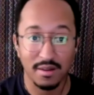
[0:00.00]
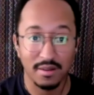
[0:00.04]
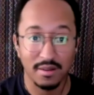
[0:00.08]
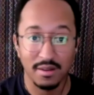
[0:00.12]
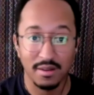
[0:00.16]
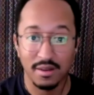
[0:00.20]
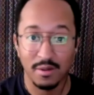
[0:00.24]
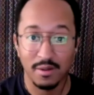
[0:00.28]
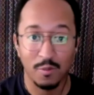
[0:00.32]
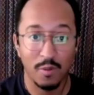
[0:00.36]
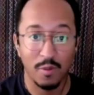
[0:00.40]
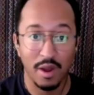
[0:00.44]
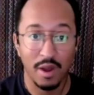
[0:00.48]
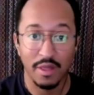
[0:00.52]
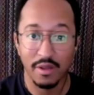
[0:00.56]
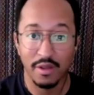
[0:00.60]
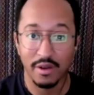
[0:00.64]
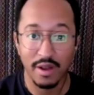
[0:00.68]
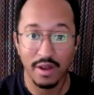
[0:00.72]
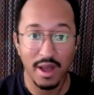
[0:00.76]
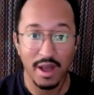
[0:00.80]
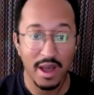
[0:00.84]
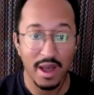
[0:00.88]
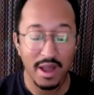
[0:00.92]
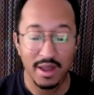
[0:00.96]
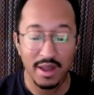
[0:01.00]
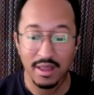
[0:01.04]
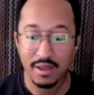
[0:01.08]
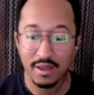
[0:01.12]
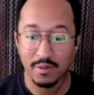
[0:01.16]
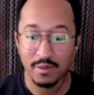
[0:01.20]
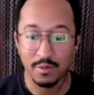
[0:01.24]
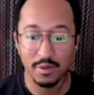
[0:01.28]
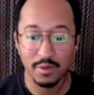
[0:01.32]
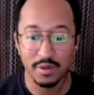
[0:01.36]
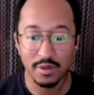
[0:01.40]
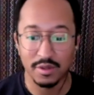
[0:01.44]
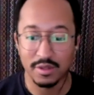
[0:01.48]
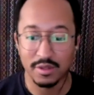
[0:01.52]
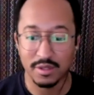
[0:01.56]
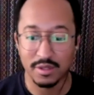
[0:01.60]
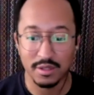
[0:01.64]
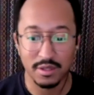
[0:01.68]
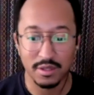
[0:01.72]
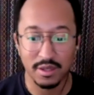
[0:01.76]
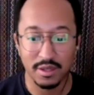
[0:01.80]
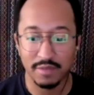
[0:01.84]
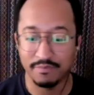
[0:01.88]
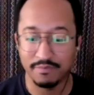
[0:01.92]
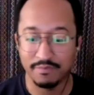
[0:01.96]
whether or not it was
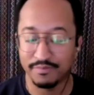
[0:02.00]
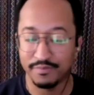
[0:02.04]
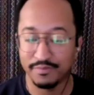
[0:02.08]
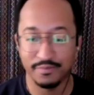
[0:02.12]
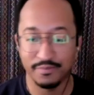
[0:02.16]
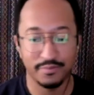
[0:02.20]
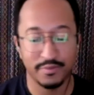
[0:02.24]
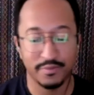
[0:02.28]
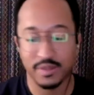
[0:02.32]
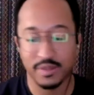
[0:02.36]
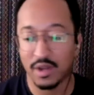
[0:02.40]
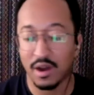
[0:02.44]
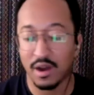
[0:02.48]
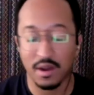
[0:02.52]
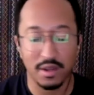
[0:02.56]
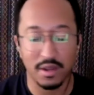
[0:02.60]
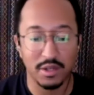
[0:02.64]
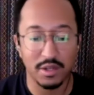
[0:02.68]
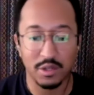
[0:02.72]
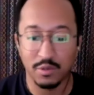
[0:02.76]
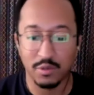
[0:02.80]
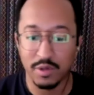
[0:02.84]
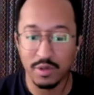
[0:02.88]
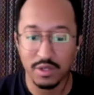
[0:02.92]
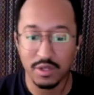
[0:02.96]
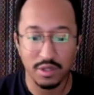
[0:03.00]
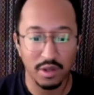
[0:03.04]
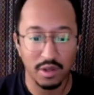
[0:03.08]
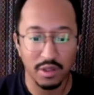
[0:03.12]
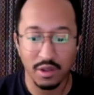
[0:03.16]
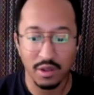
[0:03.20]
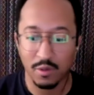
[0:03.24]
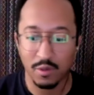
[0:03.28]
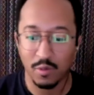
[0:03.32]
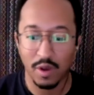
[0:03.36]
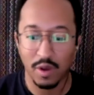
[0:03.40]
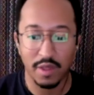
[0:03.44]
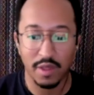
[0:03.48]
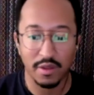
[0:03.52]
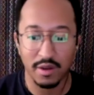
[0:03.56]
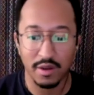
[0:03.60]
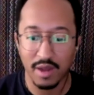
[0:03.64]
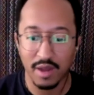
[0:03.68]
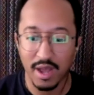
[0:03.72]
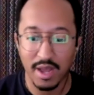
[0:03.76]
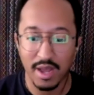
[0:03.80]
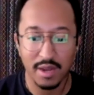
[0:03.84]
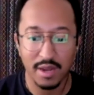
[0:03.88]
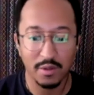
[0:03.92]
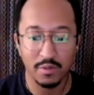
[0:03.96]
talking to each other, whether or
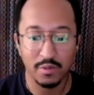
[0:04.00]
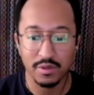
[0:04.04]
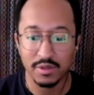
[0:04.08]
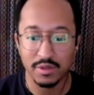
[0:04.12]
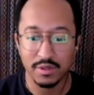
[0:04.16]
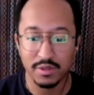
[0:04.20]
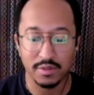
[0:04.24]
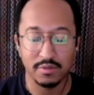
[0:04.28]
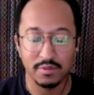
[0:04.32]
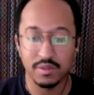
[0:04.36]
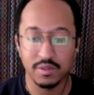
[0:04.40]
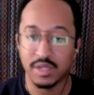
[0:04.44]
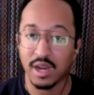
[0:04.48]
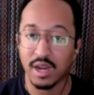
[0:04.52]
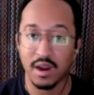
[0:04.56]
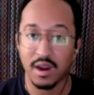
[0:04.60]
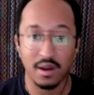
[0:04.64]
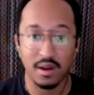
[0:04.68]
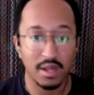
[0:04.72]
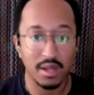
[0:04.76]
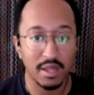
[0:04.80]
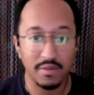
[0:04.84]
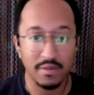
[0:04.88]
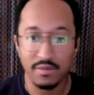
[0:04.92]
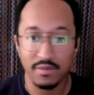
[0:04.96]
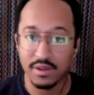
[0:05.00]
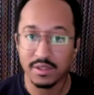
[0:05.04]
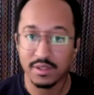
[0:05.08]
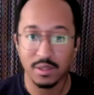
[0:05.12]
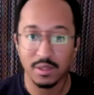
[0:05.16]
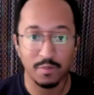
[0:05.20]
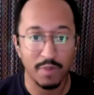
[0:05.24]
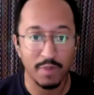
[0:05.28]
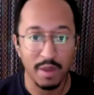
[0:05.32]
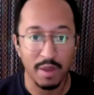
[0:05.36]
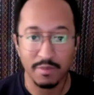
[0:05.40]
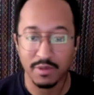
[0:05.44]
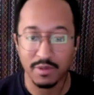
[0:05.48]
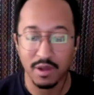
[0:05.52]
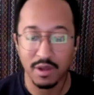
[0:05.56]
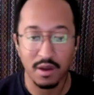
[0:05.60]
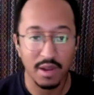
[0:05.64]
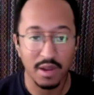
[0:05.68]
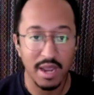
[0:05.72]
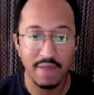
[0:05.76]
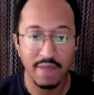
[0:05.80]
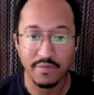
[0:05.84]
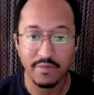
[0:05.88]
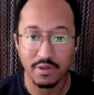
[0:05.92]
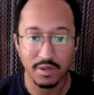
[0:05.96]
not it was Jared giving us a pep talk
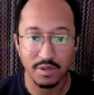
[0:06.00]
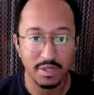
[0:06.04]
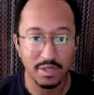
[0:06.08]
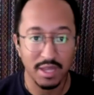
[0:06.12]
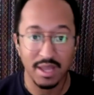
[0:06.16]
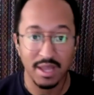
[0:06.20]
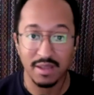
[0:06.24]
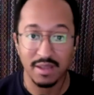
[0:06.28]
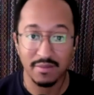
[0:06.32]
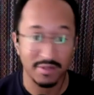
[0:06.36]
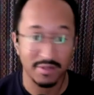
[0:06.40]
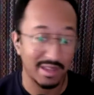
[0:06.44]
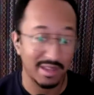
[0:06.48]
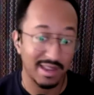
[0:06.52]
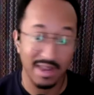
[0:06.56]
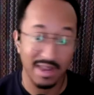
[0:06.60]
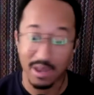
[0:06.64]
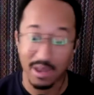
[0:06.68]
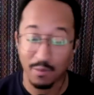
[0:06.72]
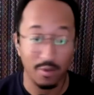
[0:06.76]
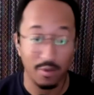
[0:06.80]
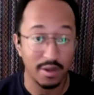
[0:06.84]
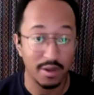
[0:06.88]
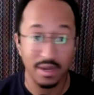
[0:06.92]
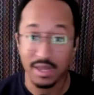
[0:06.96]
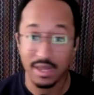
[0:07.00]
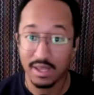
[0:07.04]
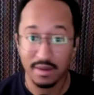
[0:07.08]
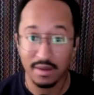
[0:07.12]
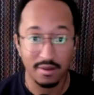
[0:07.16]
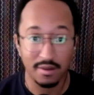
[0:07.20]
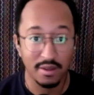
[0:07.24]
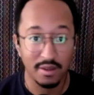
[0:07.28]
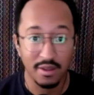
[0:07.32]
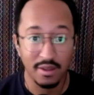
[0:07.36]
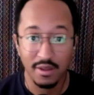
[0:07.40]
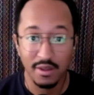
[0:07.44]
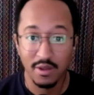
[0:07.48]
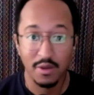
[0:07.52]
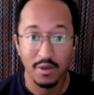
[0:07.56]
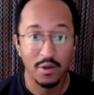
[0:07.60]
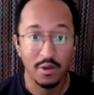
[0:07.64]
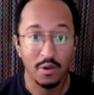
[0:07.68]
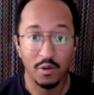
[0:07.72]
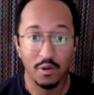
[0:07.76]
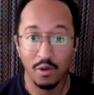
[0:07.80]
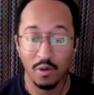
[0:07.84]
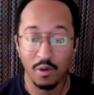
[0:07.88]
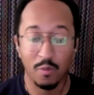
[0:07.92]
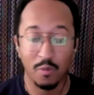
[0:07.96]
after a take of saying that wasn't it,
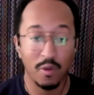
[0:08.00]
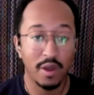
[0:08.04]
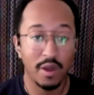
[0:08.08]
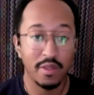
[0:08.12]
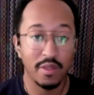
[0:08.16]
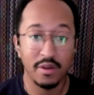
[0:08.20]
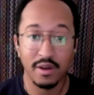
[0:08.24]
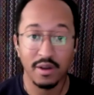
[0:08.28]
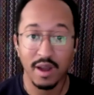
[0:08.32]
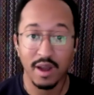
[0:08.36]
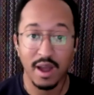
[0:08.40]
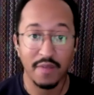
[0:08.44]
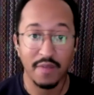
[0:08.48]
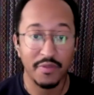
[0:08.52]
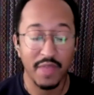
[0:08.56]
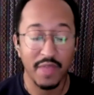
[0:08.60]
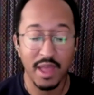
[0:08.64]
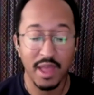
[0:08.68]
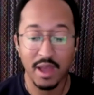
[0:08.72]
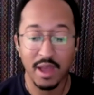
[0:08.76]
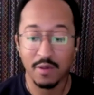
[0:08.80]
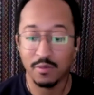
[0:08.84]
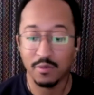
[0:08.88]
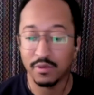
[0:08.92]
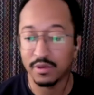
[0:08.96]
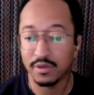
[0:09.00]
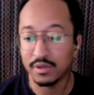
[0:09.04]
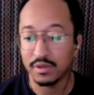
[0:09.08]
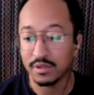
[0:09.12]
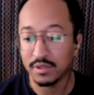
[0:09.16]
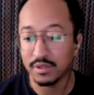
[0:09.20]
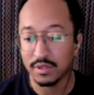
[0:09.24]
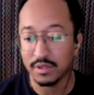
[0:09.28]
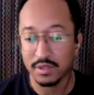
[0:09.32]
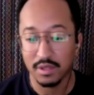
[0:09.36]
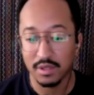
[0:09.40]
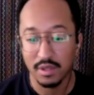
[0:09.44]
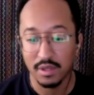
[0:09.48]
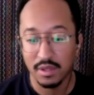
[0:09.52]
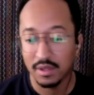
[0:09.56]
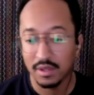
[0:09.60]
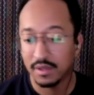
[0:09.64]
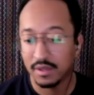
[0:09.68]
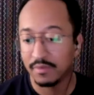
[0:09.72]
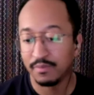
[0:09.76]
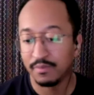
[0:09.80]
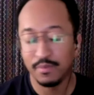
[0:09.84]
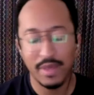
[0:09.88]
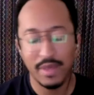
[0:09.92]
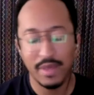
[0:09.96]
or whether or not that was
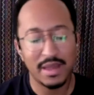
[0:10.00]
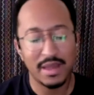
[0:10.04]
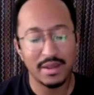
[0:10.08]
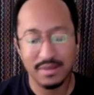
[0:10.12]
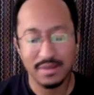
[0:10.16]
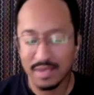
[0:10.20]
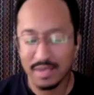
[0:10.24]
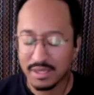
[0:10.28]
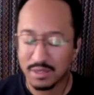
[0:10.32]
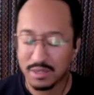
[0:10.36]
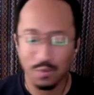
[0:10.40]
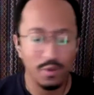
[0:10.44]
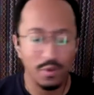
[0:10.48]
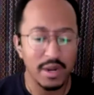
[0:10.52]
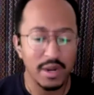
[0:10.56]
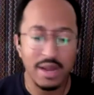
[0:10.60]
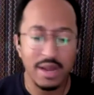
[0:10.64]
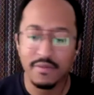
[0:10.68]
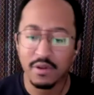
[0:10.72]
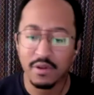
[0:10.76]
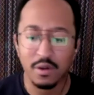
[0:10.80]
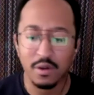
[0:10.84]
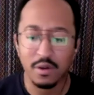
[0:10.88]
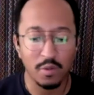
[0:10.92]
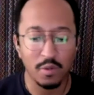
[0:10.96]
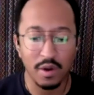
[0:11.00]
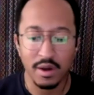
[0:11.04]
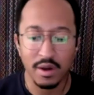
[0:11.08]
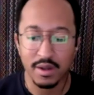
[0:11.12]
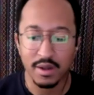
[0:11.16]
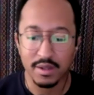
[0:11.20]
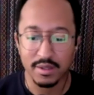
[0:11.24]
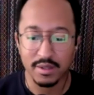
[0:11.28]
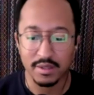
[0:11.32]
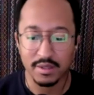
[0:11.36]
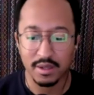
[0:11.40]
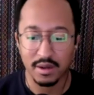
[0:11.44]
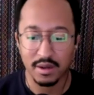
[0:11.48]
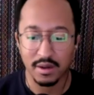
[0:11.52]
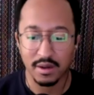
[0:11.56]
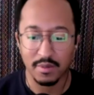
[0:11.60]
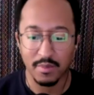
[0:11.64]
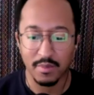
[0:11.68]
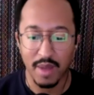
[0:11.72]
meditation, whatever it was. Um,